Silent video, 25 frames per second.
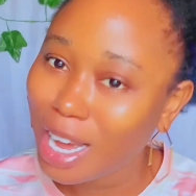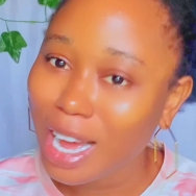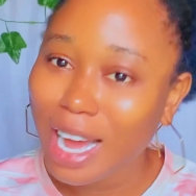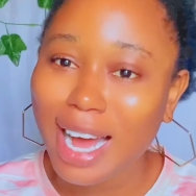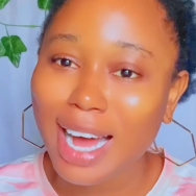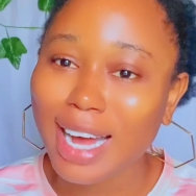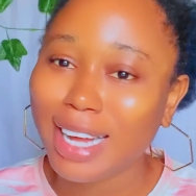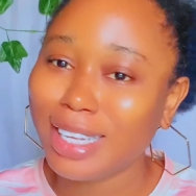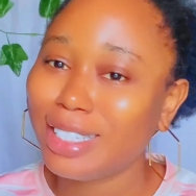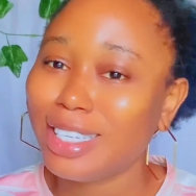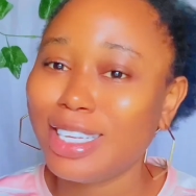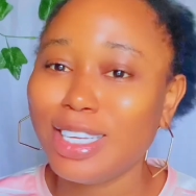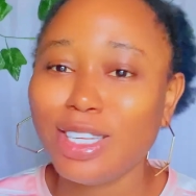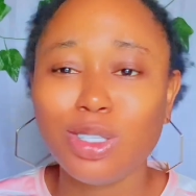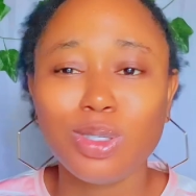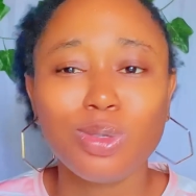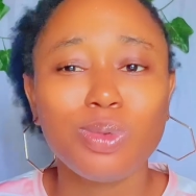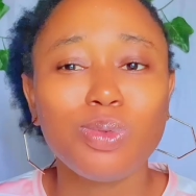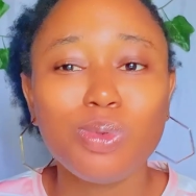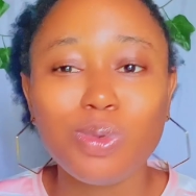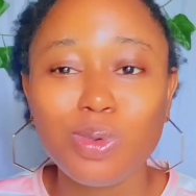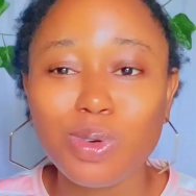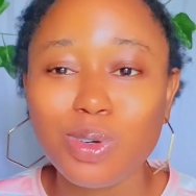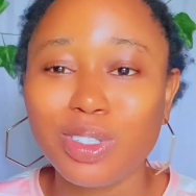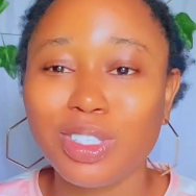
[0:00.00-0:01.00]
And it
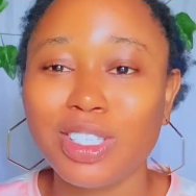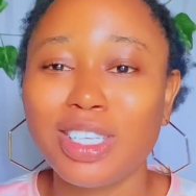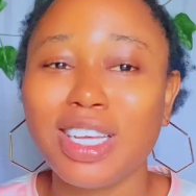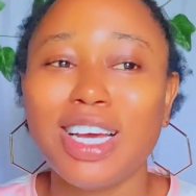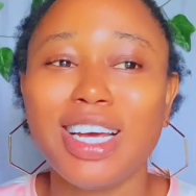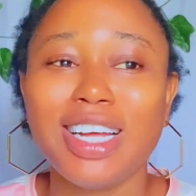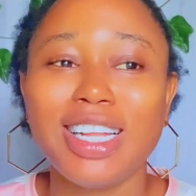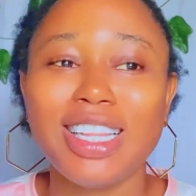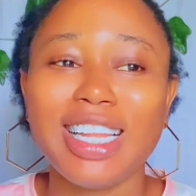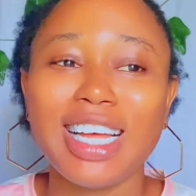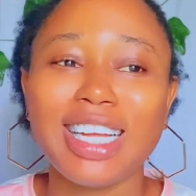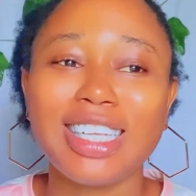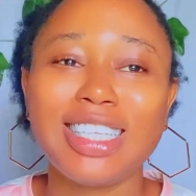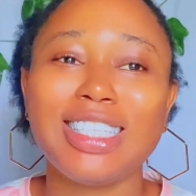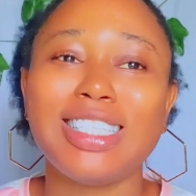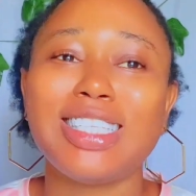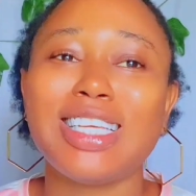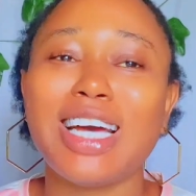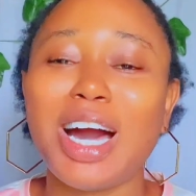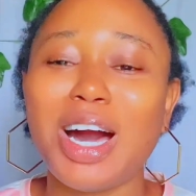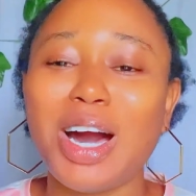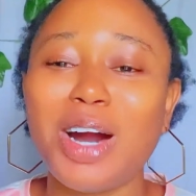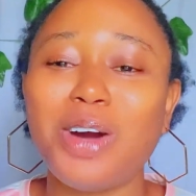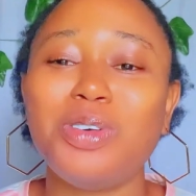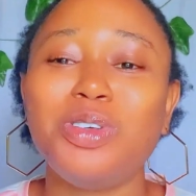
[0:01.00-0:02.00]
won't. That is
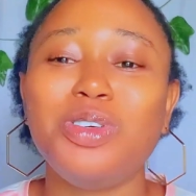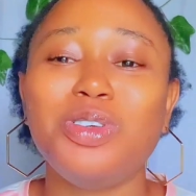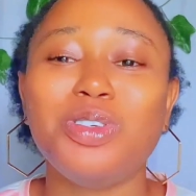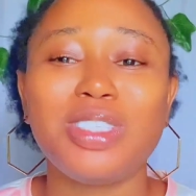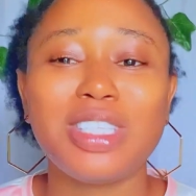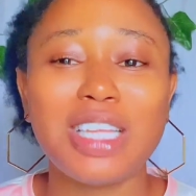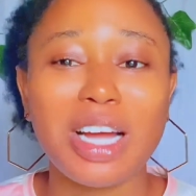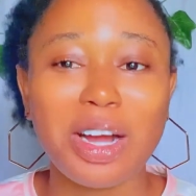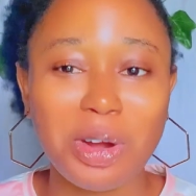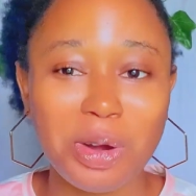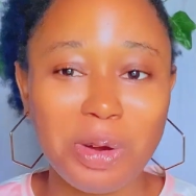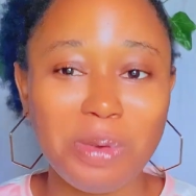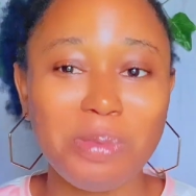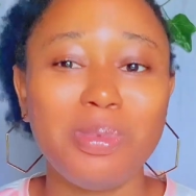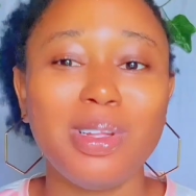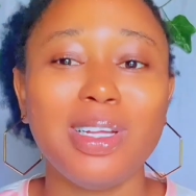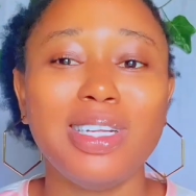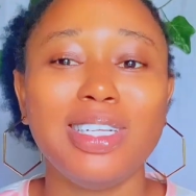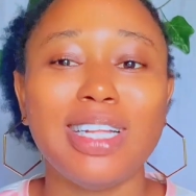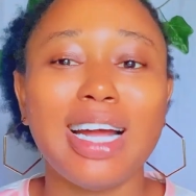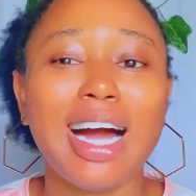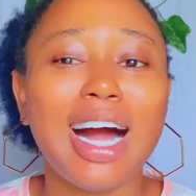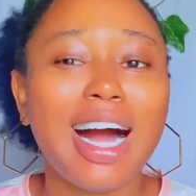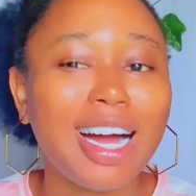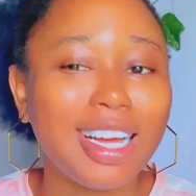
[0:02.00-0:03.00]
how you start
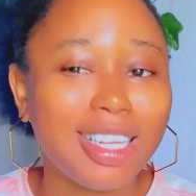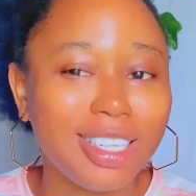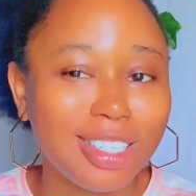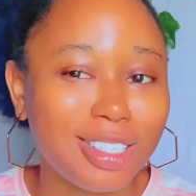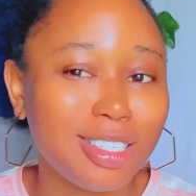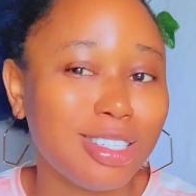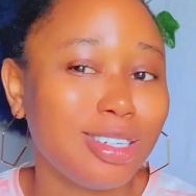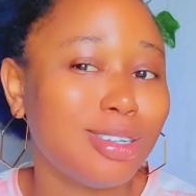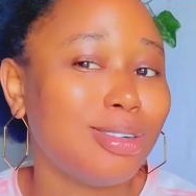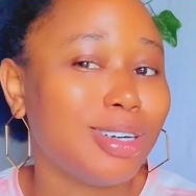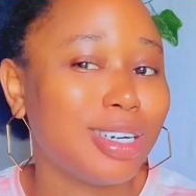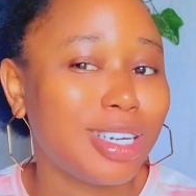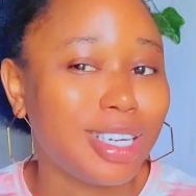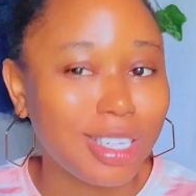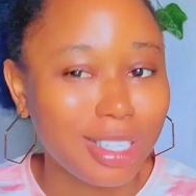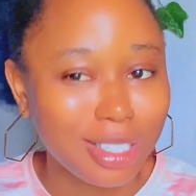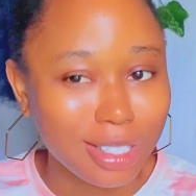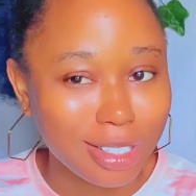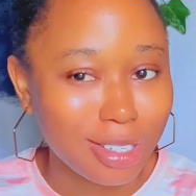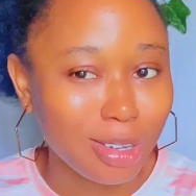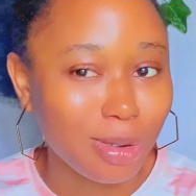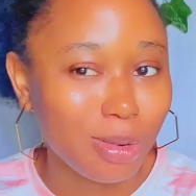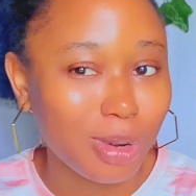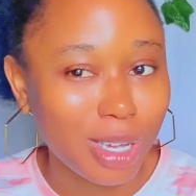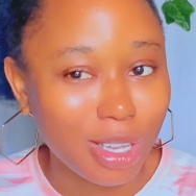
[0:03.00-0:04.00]
complaining that it's not working
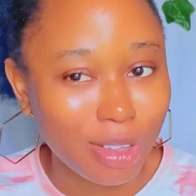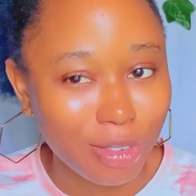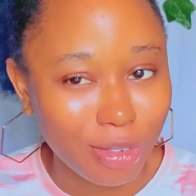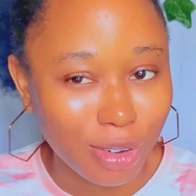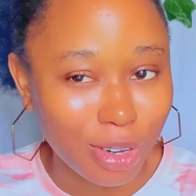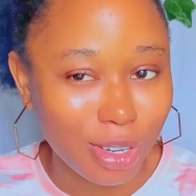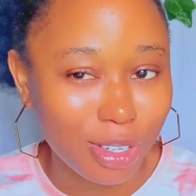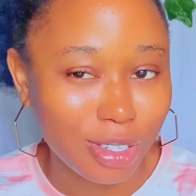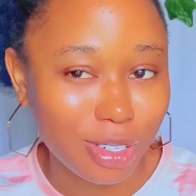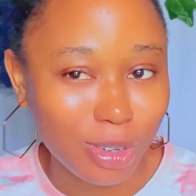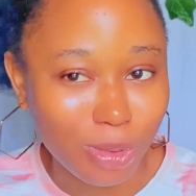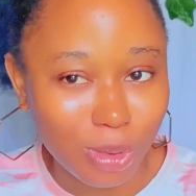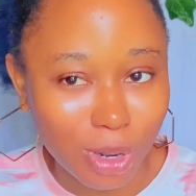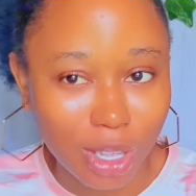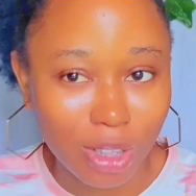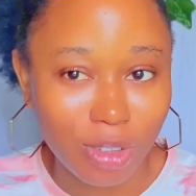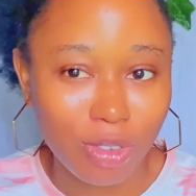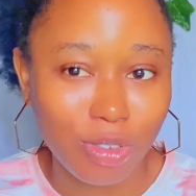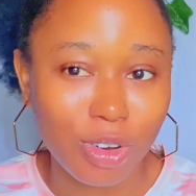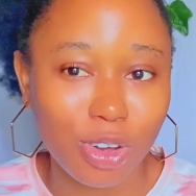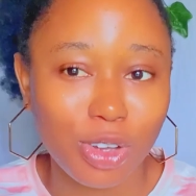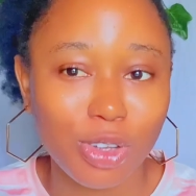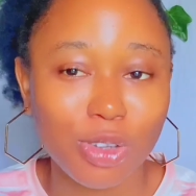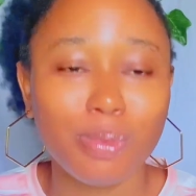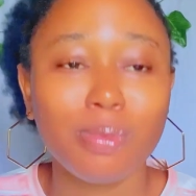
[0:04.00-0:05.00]
for you, it's not working
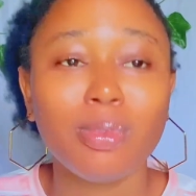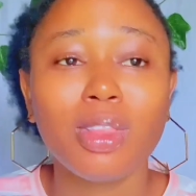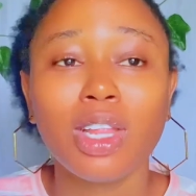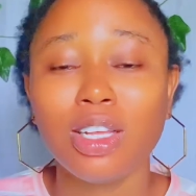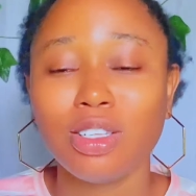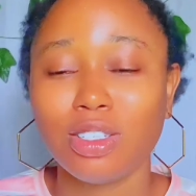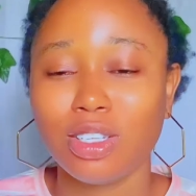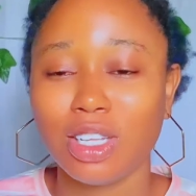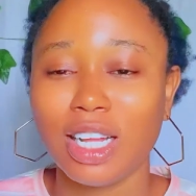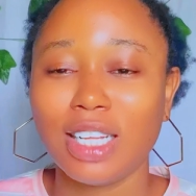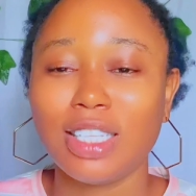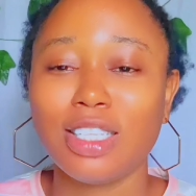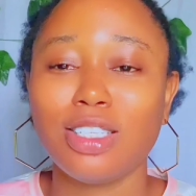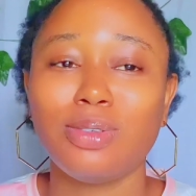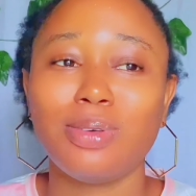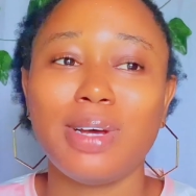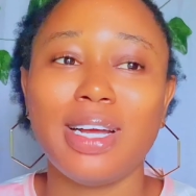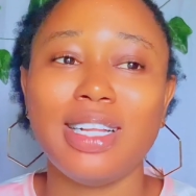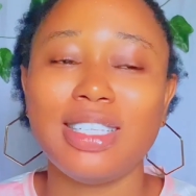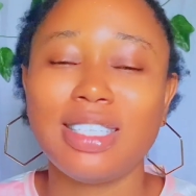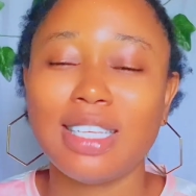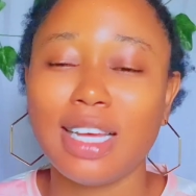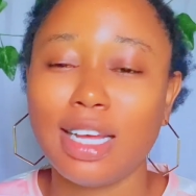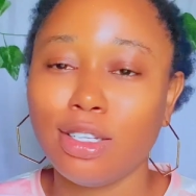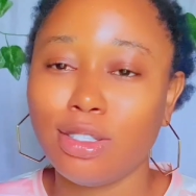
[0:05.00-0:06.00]
for you. So that is why I
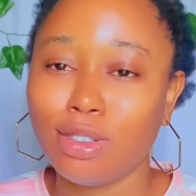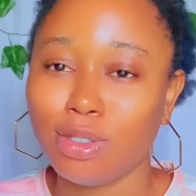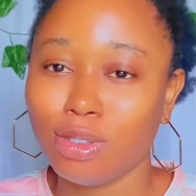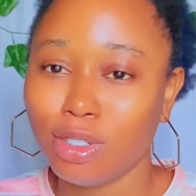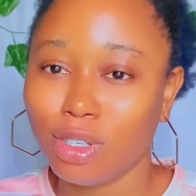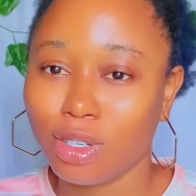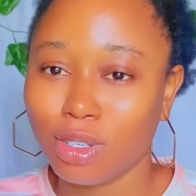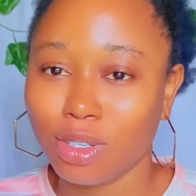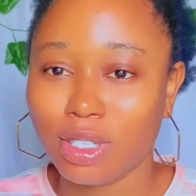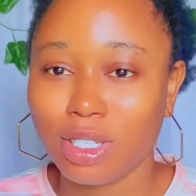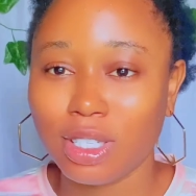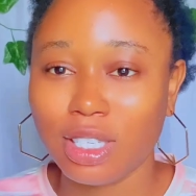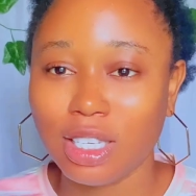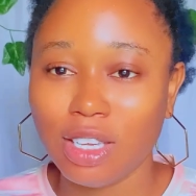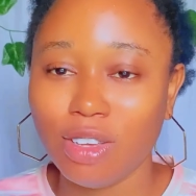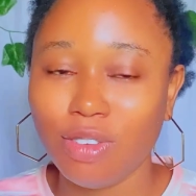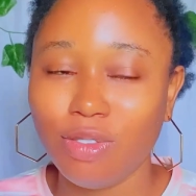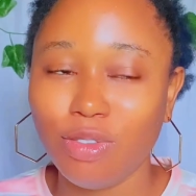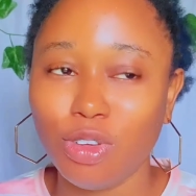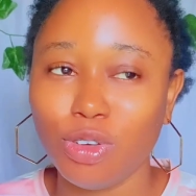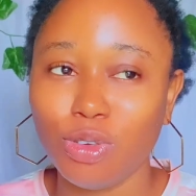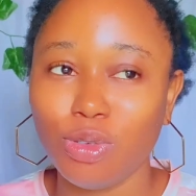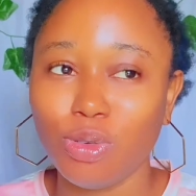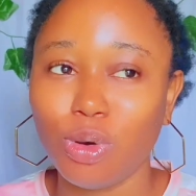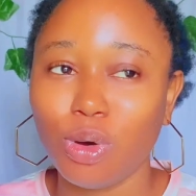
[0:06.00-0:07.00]
decided to just give
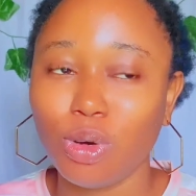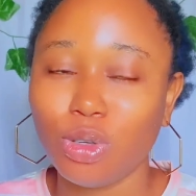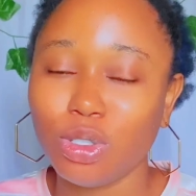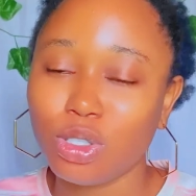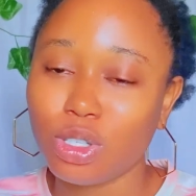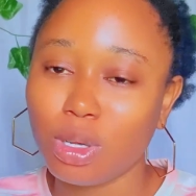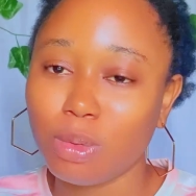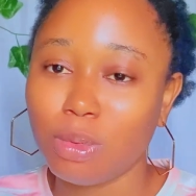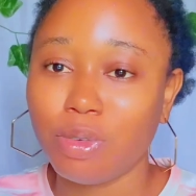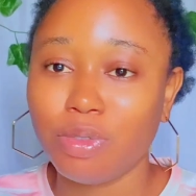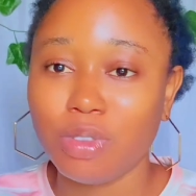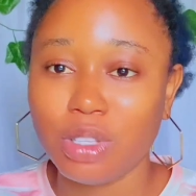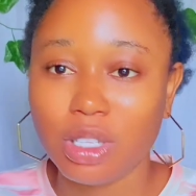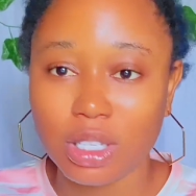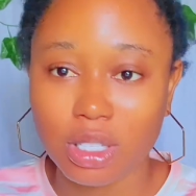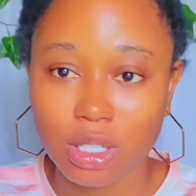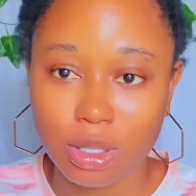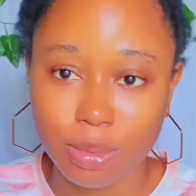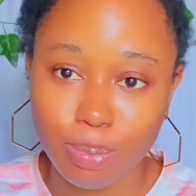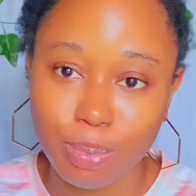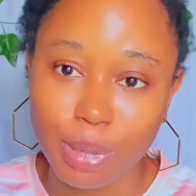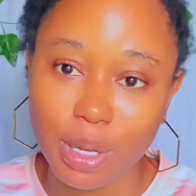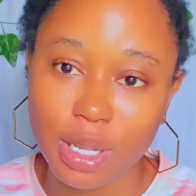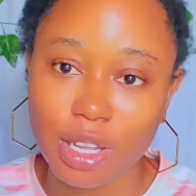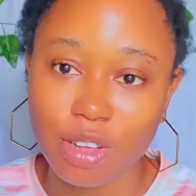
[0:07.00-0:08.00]
you some of this
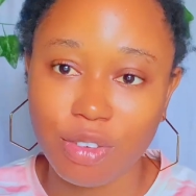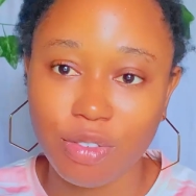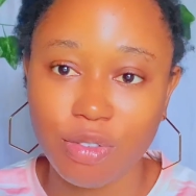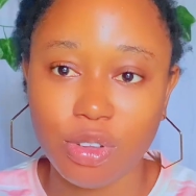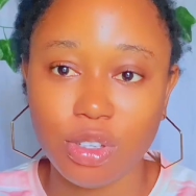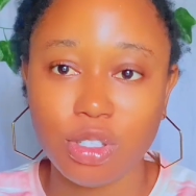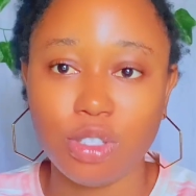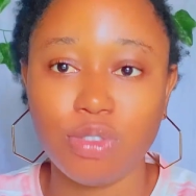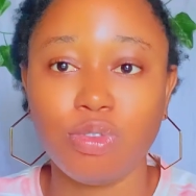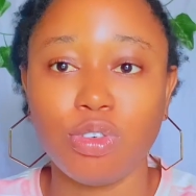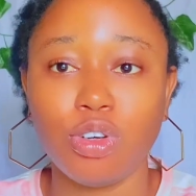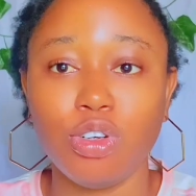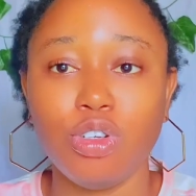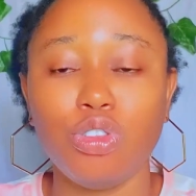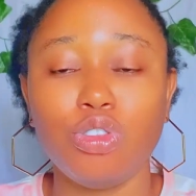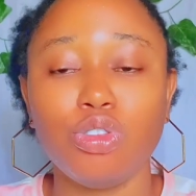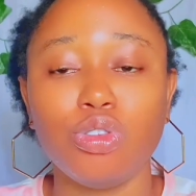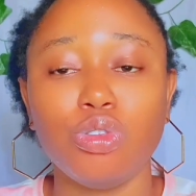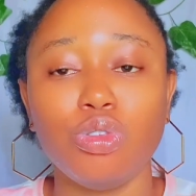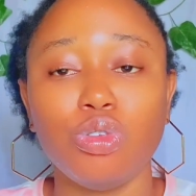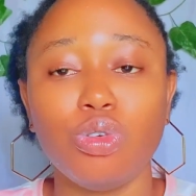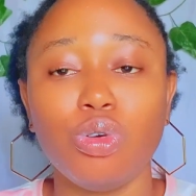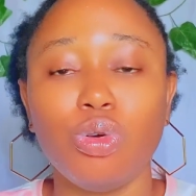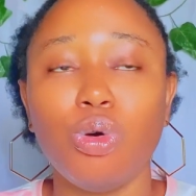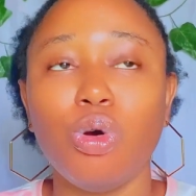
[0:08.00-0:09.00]
benefits for you to
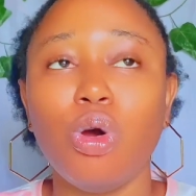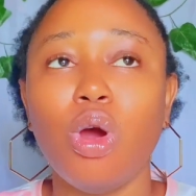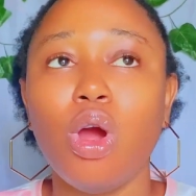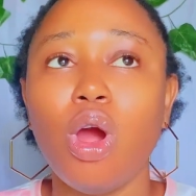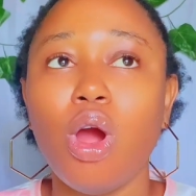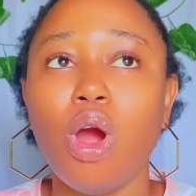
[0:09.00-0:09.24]
know,